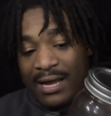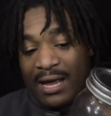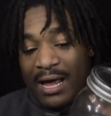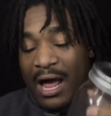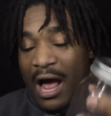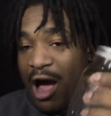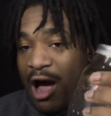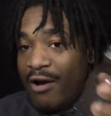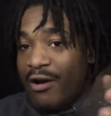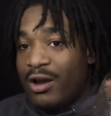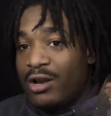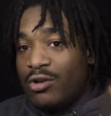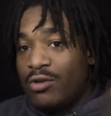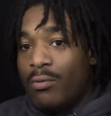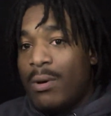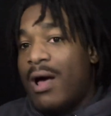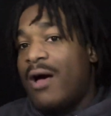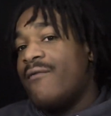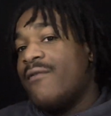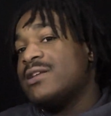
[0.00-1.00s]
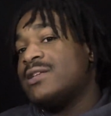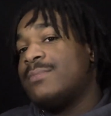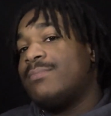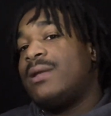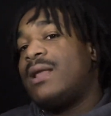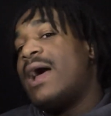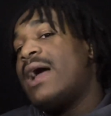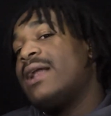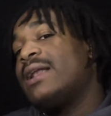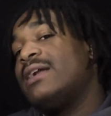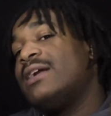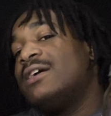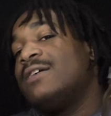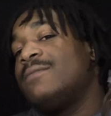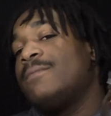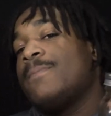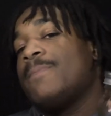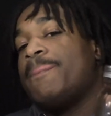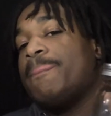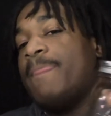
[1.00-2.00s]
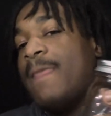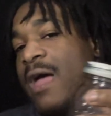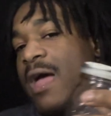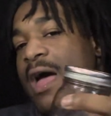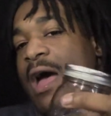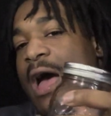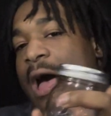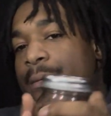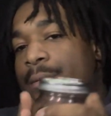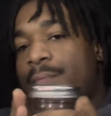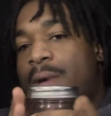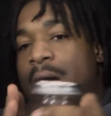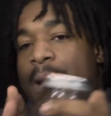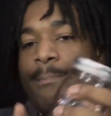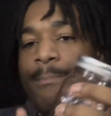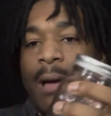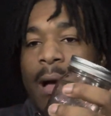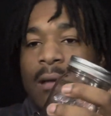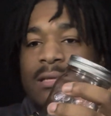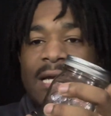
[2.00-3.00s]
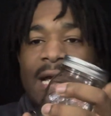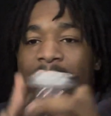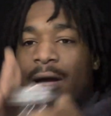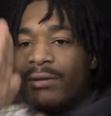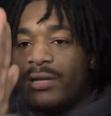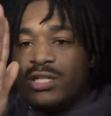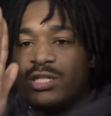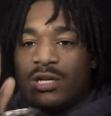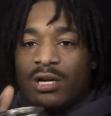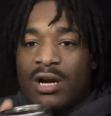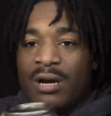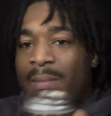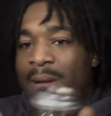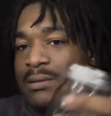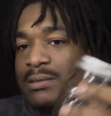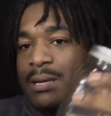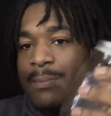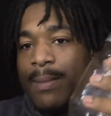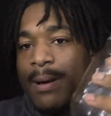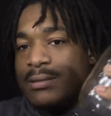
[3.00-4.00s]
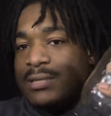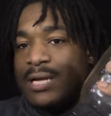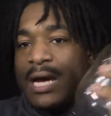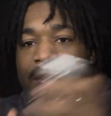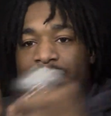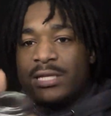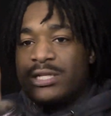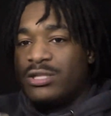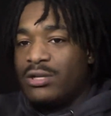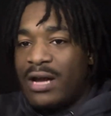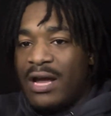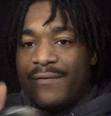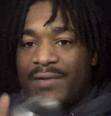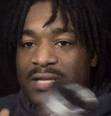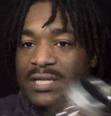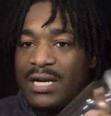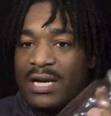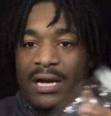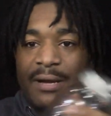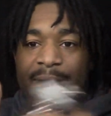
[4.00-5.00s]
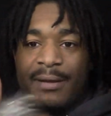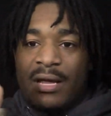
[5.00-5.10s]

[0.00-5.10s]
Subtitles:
I already knew when I first applied there that I'm bouncing out the jar. I'm bouncing out the jar every time.